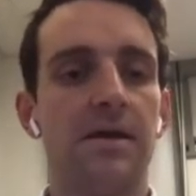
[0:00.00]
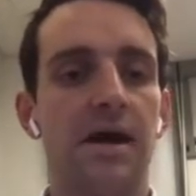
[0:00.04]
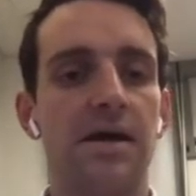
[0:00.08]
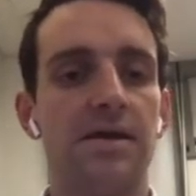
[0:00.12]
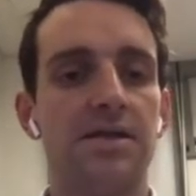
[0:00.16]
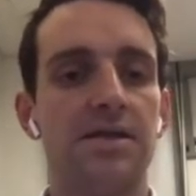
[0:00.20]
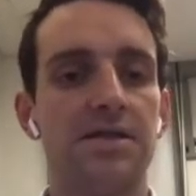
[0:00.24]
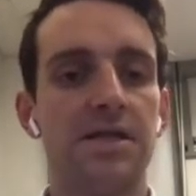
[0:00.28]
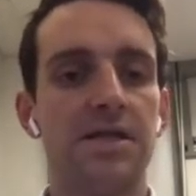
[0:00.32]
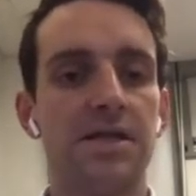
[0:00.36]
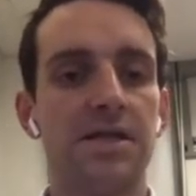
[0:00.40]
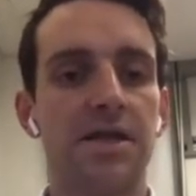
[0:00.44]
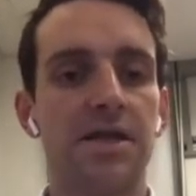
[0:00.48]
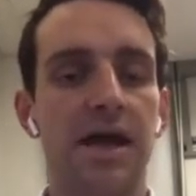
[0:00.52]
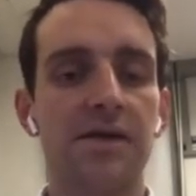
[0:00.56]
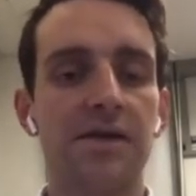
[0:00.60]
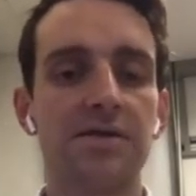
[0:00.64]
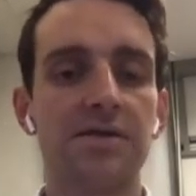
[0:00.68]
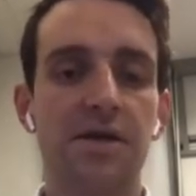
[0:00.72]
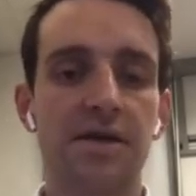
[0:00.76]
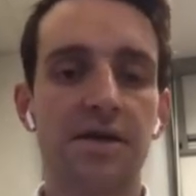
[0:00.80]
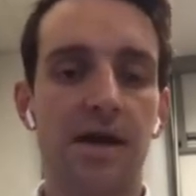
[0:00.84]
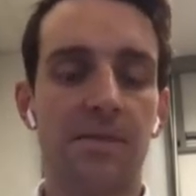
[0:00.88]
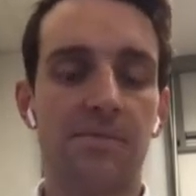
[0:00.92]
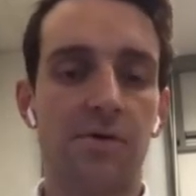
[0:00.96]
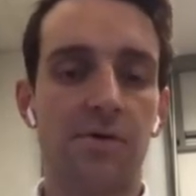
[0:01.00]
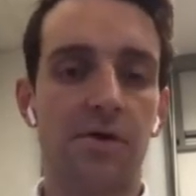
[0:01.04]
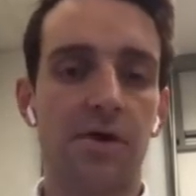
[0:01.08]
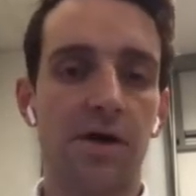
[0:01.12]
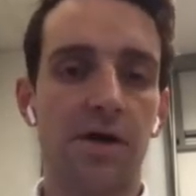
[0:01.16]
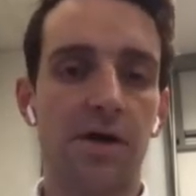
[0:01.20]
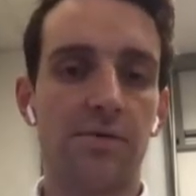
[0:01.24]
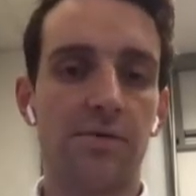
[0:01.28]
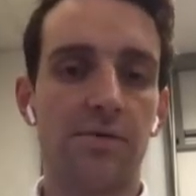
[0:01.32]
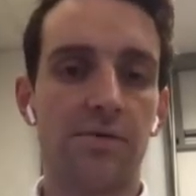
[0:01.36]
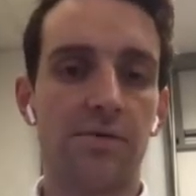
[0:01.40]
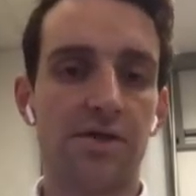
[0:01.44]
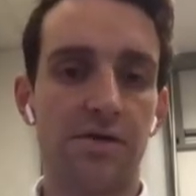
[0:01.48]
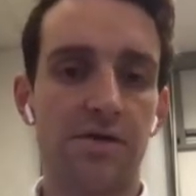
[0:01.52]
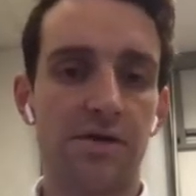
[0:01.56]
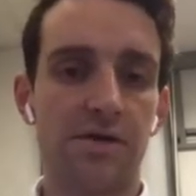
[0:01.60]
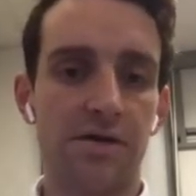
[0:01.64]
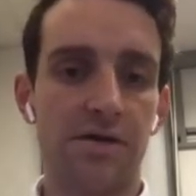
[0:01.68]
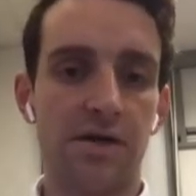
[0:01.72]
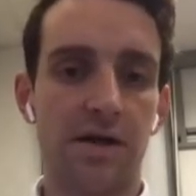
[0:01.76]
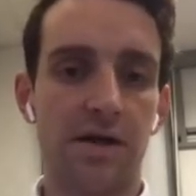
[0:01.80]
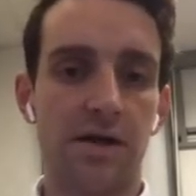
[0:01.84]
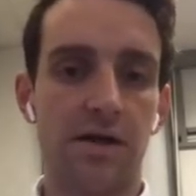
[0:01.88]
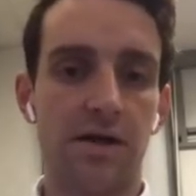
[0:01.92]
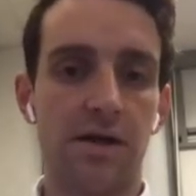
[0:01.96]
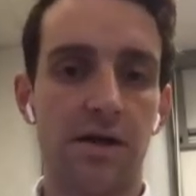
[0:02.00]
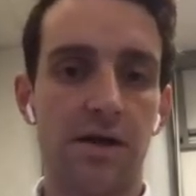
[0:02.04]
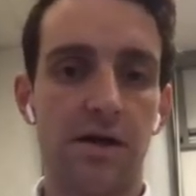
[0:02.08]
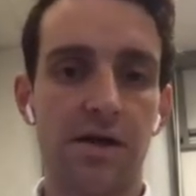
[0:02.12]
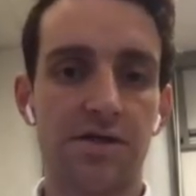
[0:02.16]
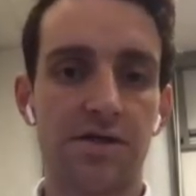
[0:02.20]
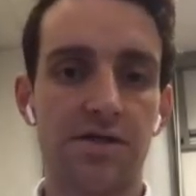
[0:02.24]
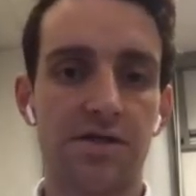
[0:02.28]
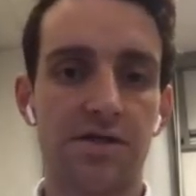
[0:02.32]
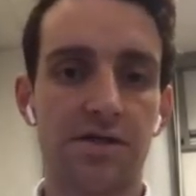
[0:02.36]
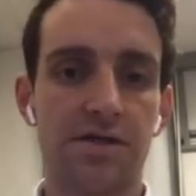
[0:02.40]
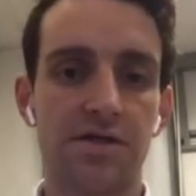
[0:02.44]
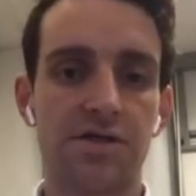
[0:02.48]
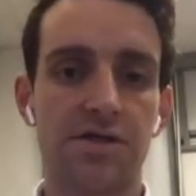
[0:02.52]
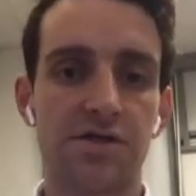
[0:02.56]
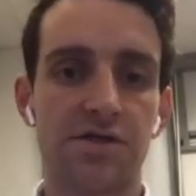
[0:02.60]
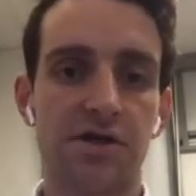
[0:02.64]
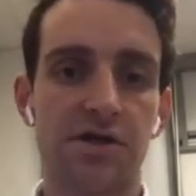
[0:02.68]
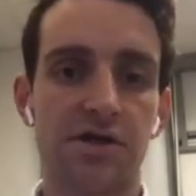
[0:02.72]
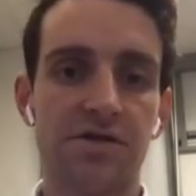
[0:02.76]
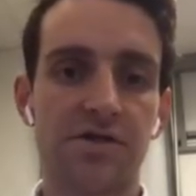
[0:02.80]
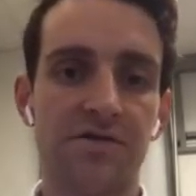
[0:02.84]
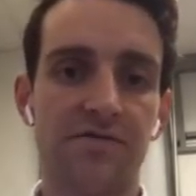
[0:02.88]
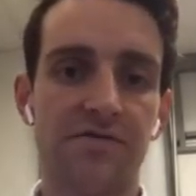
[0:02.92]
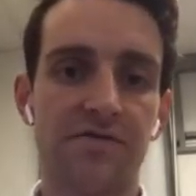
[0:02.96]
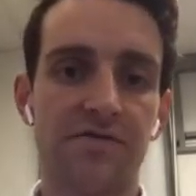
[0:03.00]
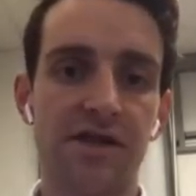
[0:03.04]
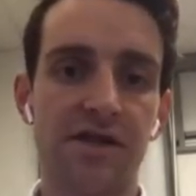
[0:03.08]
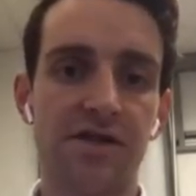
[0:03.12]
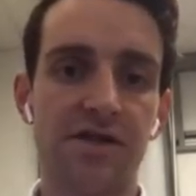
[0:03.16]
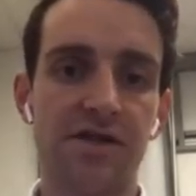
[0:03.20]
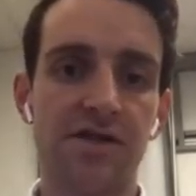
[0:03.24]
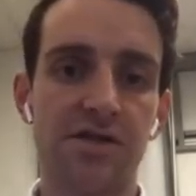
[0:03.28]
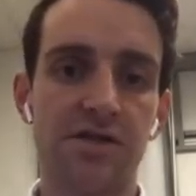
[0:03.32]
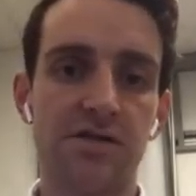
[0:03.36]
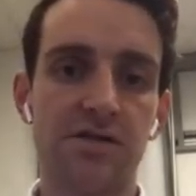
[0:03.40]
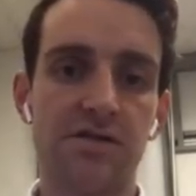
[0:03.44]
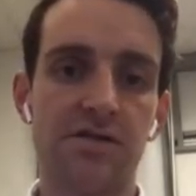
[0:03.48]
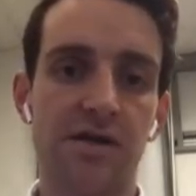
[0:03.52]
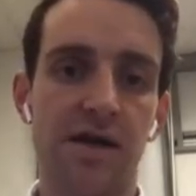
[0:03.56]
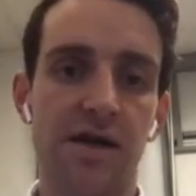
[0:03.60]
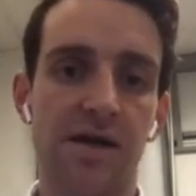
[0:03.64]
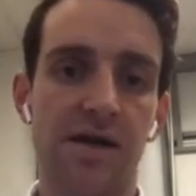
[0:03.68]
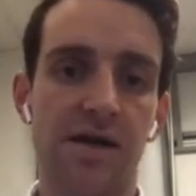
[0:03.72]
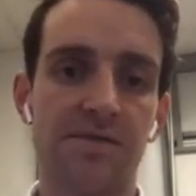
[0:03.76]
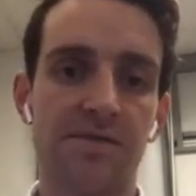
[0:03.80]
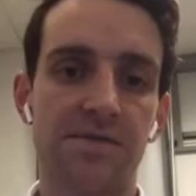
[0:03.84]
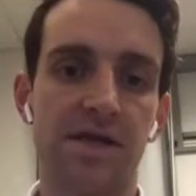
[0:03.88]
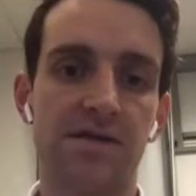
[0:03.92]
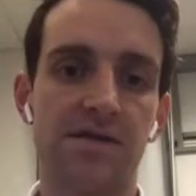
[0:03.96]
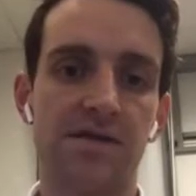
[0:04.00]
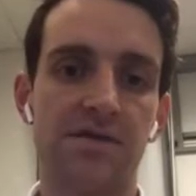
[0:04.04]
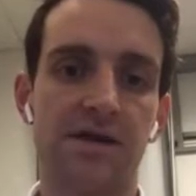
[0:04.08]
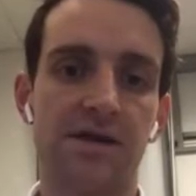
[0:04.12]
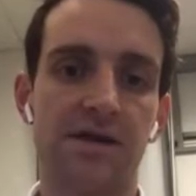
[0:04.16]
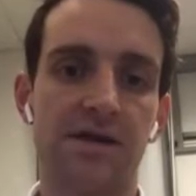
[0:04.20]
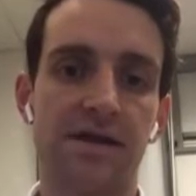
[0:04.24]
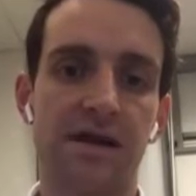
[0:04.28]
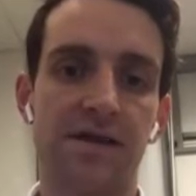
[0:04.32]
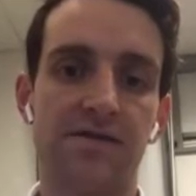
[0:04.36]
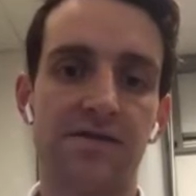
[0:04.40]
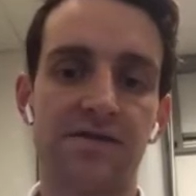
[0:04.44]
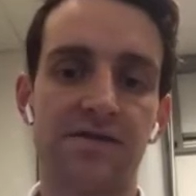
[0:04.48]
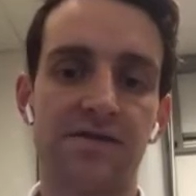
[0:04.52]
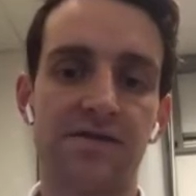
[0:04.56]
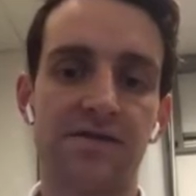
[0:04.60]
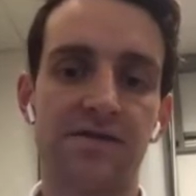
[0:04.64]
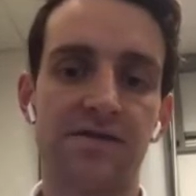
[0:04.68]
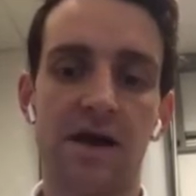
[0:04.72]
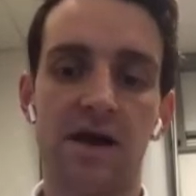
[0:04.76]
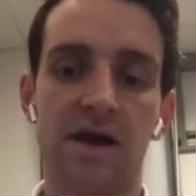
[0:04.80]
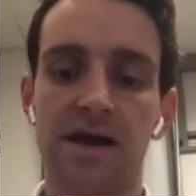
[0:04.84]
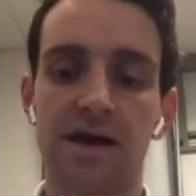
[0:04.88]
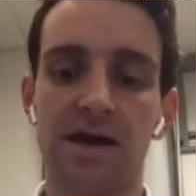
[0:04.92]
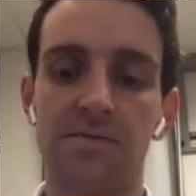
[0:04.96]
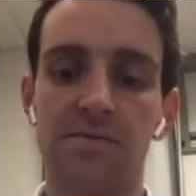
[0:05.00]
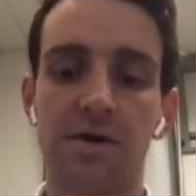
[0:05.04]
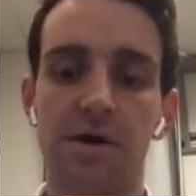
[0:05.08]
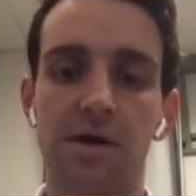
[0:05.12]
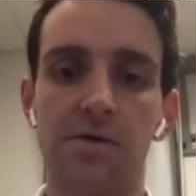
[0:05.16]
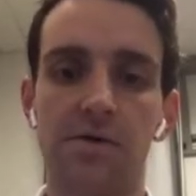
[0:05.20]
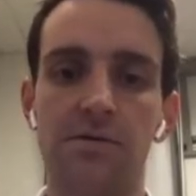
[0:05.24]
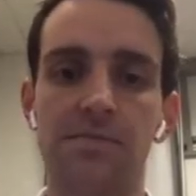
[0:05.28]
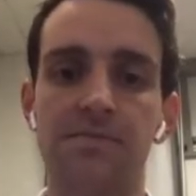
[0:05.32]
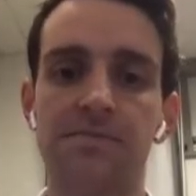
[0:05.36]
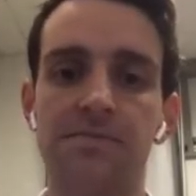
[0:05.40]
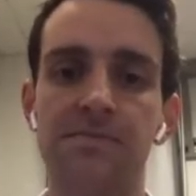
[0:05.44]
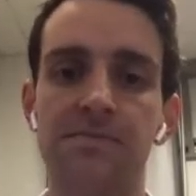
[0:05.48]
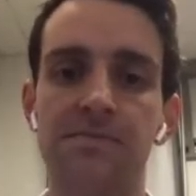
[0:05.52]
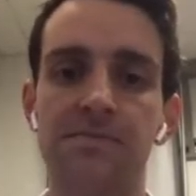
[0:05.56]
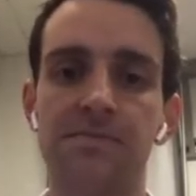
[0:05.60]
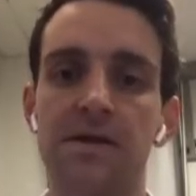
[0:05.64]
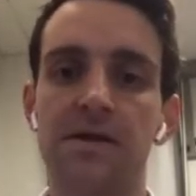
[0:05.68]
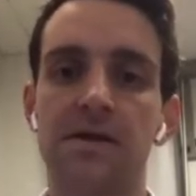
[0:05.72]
And she had an outside MRI which showed a large destructive lesion centered around the left iliac bone.